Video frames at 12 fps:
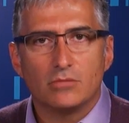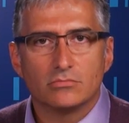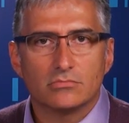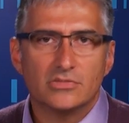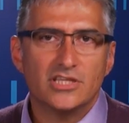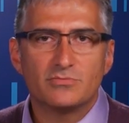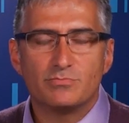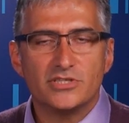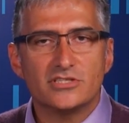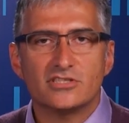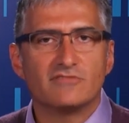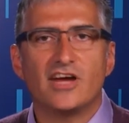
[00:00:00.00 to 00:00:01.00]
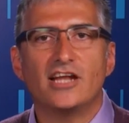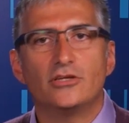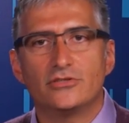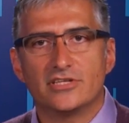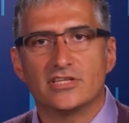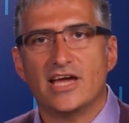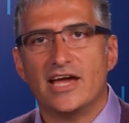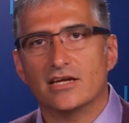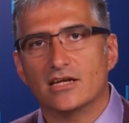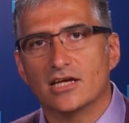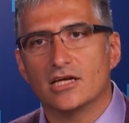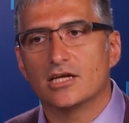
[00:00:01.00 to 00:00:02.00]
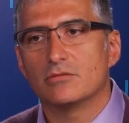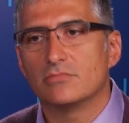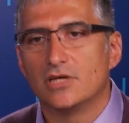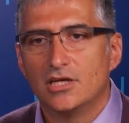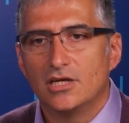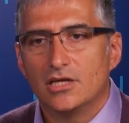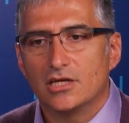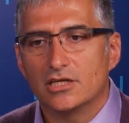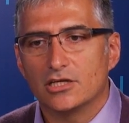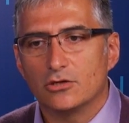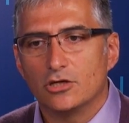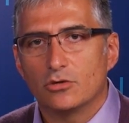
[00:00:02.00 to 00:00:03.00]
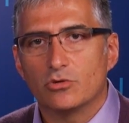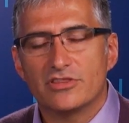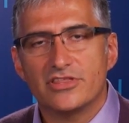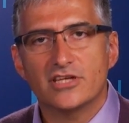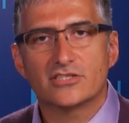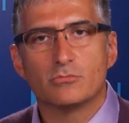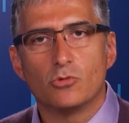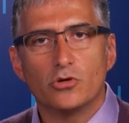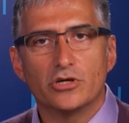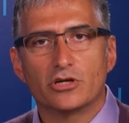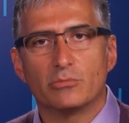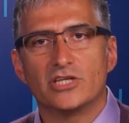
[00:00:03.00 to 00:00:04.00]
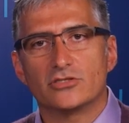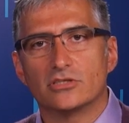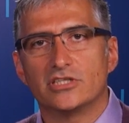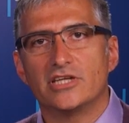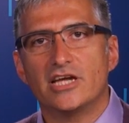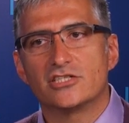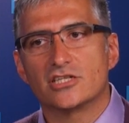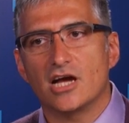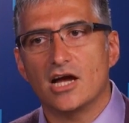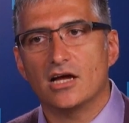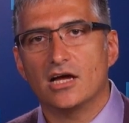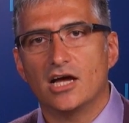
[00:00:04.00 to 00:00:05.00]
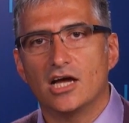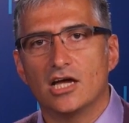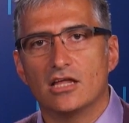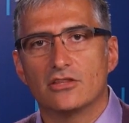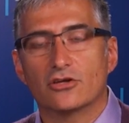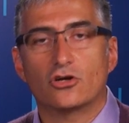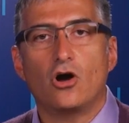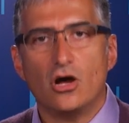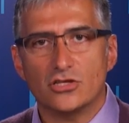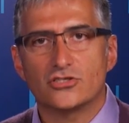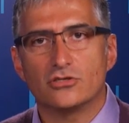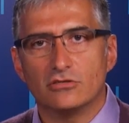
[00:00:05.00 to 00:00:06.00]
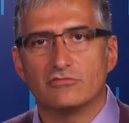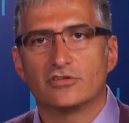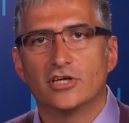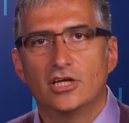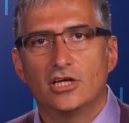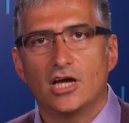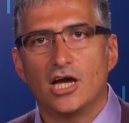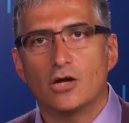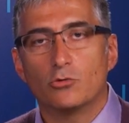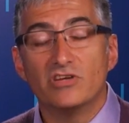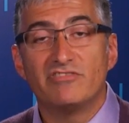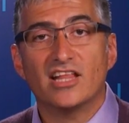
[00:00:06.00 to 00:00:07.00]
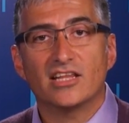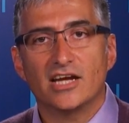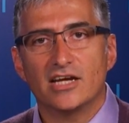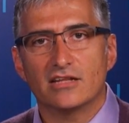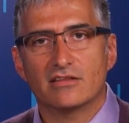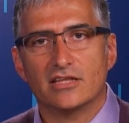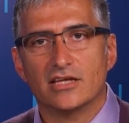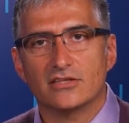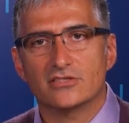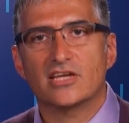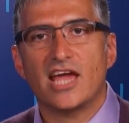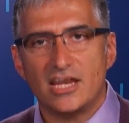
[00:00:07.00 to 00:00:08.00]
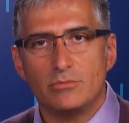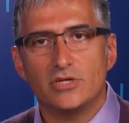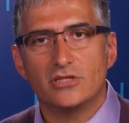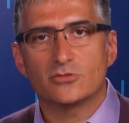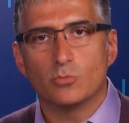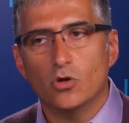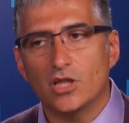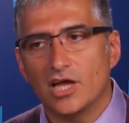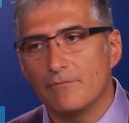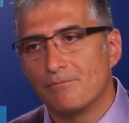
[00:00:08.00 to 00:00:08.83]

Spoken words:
There's business value to that. When things are more incremental in nature, the cost of revalidating things can be smaller.